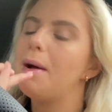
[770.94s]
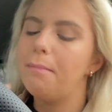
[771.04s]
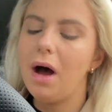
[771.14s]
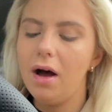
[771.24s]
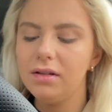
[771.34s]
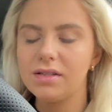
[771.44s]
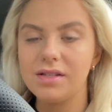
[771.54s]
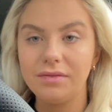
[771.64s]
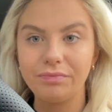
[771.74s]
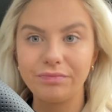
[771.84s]
but
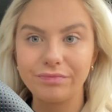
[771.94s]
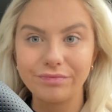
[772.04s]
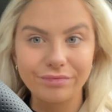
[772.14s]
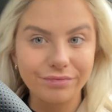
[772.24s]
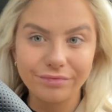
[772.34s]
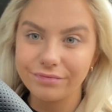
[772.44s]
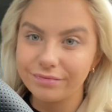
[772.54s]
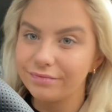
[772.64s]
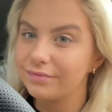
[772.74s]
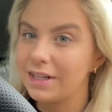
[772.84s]

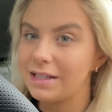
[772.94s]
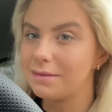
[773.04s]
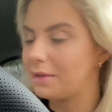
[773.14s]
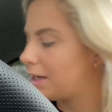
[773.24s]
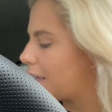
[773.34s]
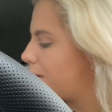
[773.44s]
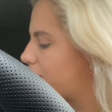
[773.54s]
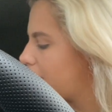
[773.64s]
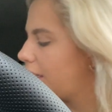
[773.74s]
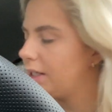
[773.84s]
as I'm gonna keep
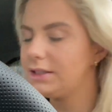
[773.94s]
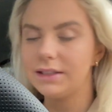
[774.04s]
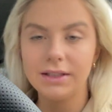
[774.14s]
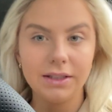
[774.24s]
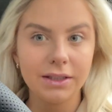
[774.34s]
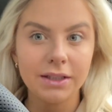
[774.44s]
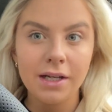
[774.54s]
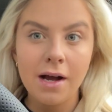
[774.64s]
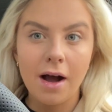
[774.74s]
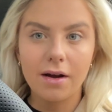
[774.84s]
saying,
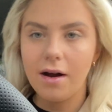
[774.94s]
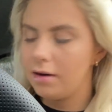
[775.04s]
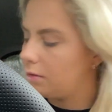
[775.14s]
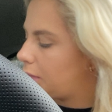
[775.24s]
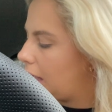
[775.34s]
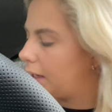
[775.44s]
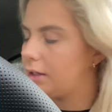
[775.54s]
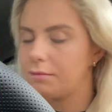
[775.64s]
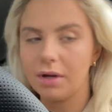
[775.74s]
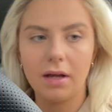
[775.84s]
I can't
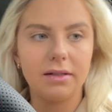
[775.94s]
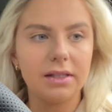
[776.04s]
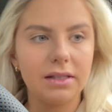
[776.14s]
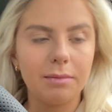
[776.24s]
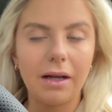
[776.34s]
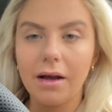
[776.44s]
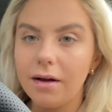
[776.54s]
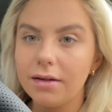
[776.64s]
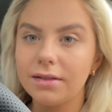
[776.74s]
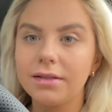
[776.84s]
complain because it's my
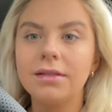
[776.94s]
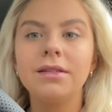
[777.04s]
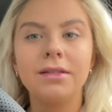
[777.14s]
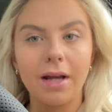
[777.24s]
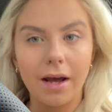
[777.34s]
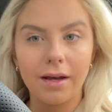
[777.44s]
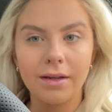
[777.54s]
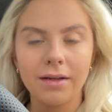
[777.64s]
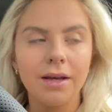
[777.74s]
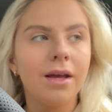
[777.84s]
last day
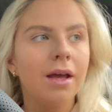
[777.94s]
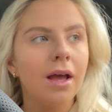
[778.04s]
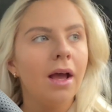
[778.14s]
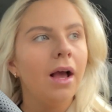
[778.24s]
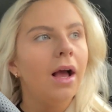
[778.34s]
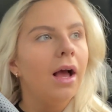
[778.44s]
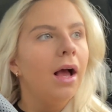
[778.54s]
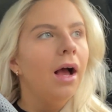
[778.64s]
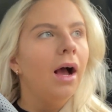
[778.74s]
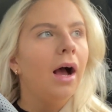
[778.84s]

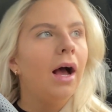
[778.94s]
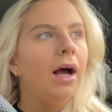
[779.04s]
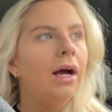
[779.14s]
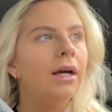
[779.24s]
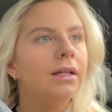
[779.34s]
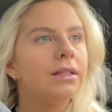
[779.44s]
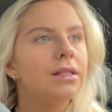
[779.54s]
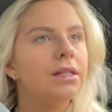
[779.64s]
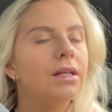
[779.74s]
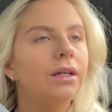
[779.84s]
and